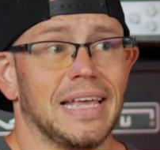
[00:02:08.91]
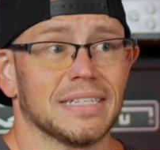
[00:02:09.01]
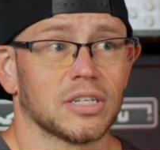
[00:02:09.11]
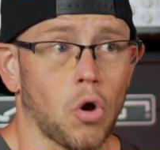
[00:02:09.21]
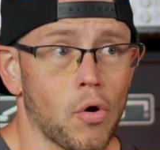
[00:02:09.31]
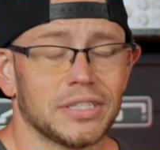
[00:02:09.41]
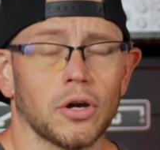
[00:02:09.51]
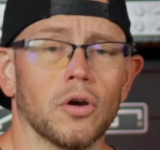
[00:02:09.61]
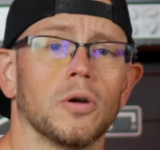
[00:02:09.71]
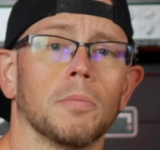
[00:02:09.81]
is going
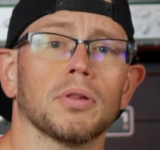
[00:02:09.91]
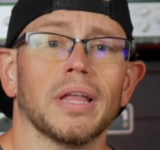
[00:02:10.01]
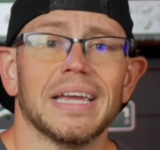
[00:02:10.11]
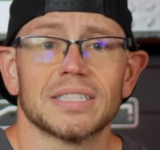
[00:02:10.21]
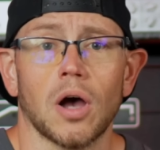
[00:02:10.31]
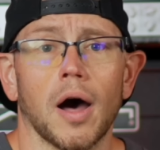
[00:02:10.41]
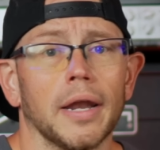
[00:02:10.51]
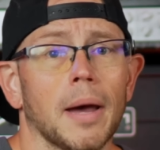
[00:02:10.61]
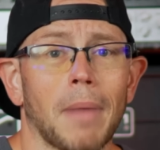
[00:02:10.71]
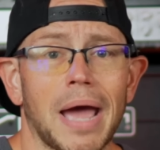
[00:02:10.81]
to earn a place
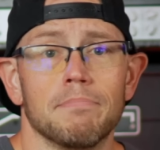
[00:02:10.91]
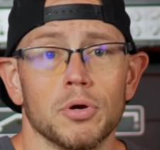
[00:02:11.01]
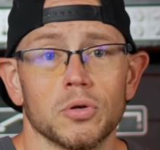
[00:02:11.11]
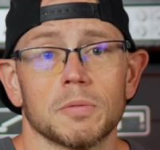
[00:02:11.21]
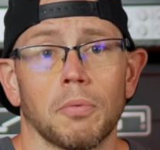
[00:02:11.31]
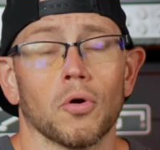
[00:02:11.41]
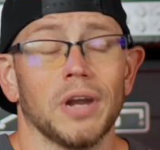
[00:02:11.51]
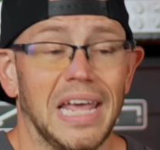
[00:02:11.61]
on my boost board,